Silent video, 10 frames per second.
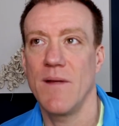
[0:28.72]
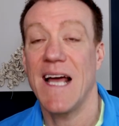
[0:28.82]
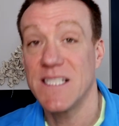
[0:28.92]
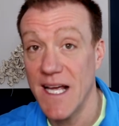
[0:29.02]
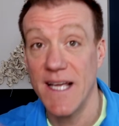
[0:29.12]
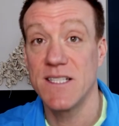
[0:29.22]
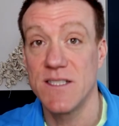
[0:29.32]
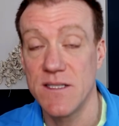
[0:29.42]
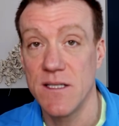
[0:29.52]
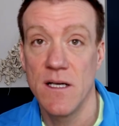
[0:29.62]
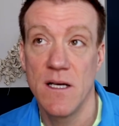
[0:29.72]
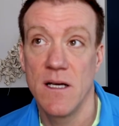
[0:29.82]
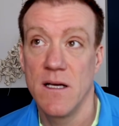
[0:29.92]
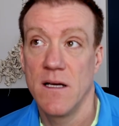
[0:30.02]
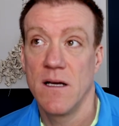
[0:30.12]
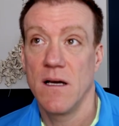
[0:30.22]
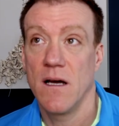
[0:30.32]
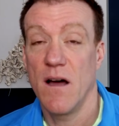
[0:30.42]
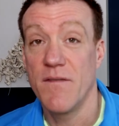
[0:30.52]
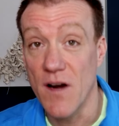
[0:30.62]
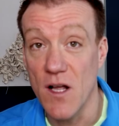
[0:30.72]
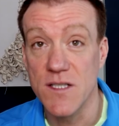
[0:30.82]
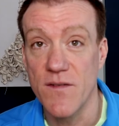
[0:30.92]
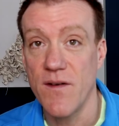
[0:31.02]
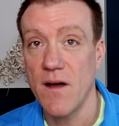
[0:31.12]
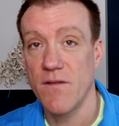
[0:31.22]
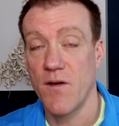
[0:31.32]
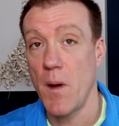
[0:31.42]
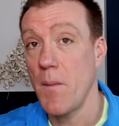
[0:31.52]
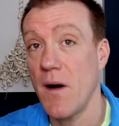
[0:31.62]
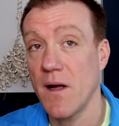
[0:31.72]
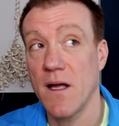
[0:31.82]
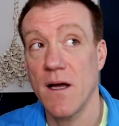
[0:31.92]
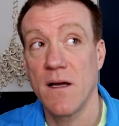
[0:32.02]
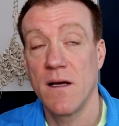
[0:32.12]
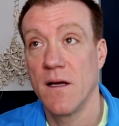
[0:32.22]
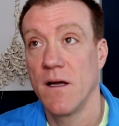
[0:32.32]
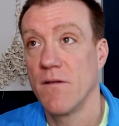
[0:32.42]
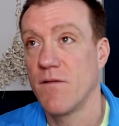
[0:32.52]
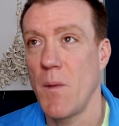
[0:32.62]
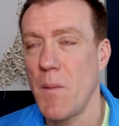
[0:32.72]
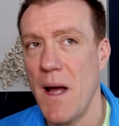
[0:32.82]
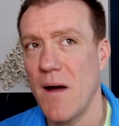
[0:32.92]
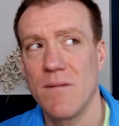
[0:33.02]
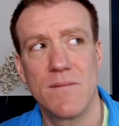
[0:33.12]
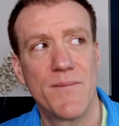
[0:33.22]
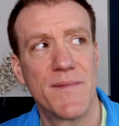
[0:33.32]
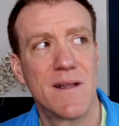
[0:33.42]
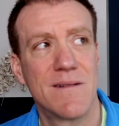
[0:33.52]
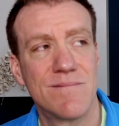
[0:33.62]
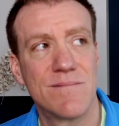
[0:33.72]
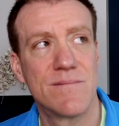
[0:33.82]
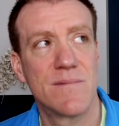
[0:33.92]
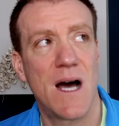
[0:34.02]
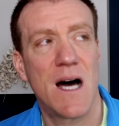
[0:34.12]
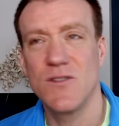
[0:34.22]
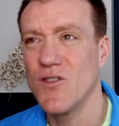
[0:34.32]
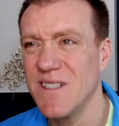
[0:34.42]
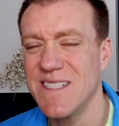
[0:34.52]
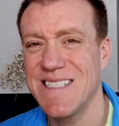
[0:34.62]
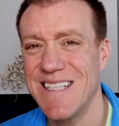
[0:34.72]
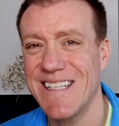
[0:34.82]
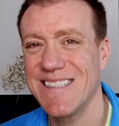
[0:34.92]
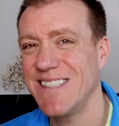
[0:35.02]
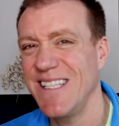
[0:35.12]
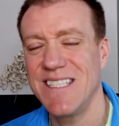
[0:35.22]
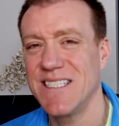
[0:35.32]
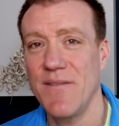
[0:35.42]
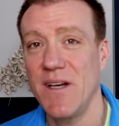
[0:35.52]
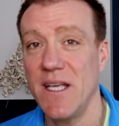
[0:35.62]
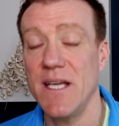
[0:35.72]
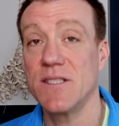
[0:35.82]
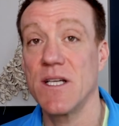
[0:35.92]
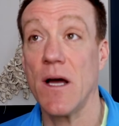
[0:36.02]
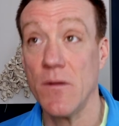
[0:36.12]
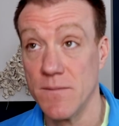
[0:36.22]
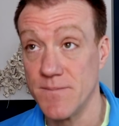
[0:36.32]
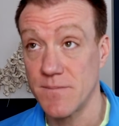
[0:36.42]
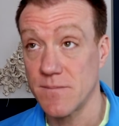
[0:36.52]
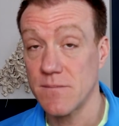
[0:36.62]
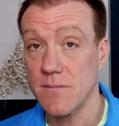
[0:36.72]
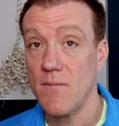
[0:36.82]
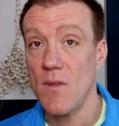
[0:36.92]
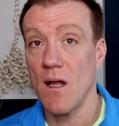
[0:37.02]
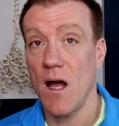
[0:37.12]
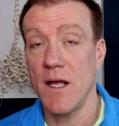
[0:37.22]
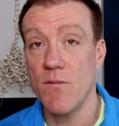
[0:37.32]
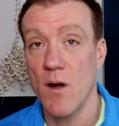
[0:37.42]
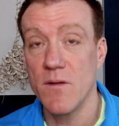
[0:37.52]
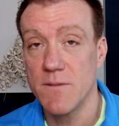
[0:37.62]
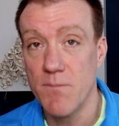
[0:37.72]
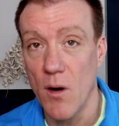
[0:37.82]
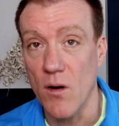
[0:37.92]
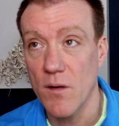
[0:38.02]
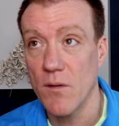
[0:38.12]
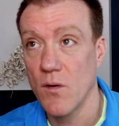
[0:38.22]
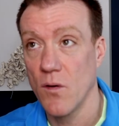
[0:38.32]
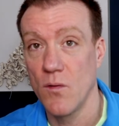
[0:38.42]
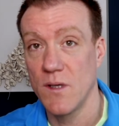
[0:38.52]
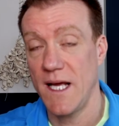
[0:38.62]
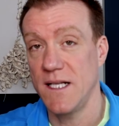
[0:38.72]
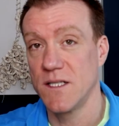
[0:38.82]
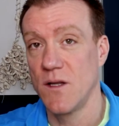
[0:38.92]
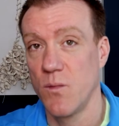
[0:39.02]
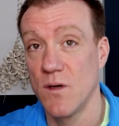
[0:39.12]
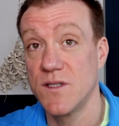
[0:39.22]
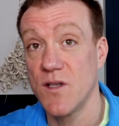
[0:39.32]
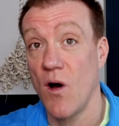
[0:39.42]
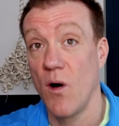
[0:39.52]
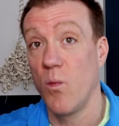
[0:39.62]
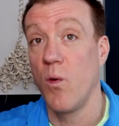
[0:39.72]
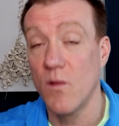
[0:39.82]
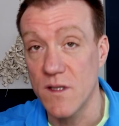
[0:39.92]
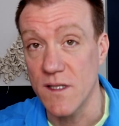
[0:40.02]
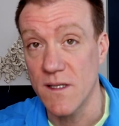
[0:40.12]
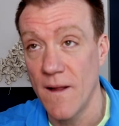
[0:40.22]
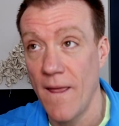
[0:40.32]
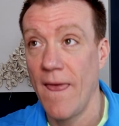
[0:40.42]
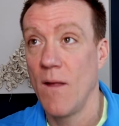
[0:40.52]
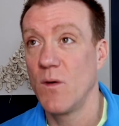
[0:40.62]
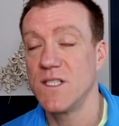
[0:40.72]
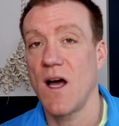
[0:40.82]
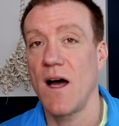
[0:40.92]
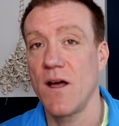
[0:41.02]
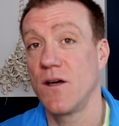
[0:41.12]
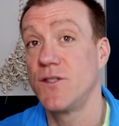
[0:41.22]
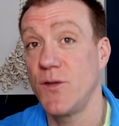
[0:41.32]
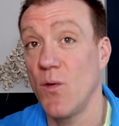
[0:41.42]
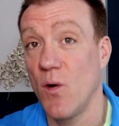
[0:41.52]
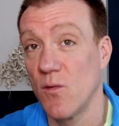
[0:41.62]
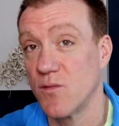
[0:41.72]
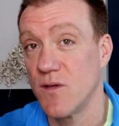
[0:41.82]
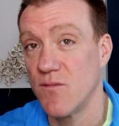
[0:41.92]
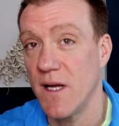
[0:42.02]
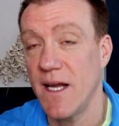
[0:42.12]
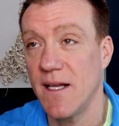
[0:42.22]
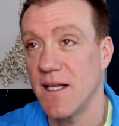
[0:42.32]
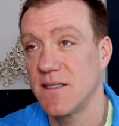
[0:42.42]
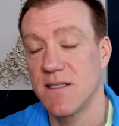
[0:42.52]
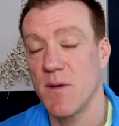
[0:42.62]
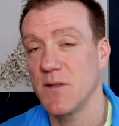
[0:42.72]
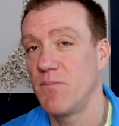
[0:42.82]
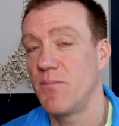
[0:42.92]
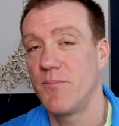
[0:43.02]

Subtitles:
essayist, philosopher from America from about 160, 70 years ago. And he wrote this book called Into the Woods or Wouldnt, which I urge you all to read. It's the most